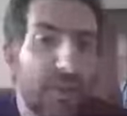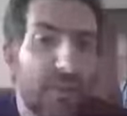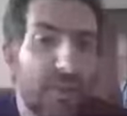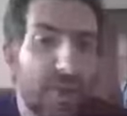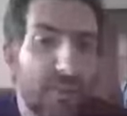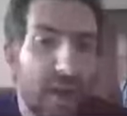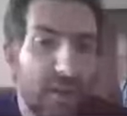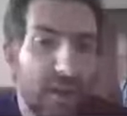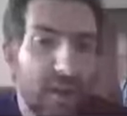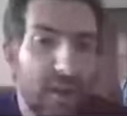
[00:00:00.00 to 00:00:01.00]
for the
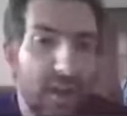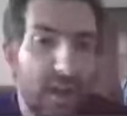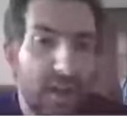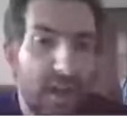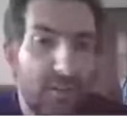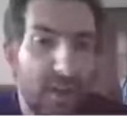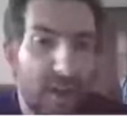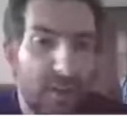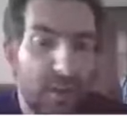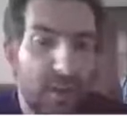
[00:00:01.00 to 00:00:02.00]
marshalling and
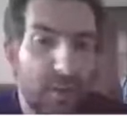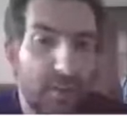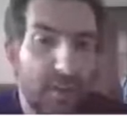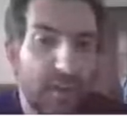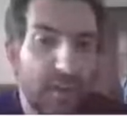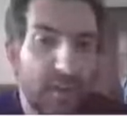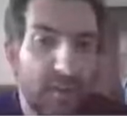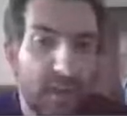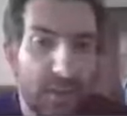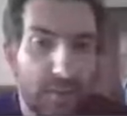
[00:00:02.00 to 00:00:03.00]
unmarshalling of C data
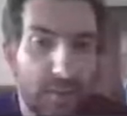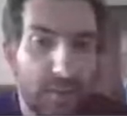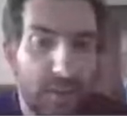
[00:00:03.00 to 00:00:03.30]
structure.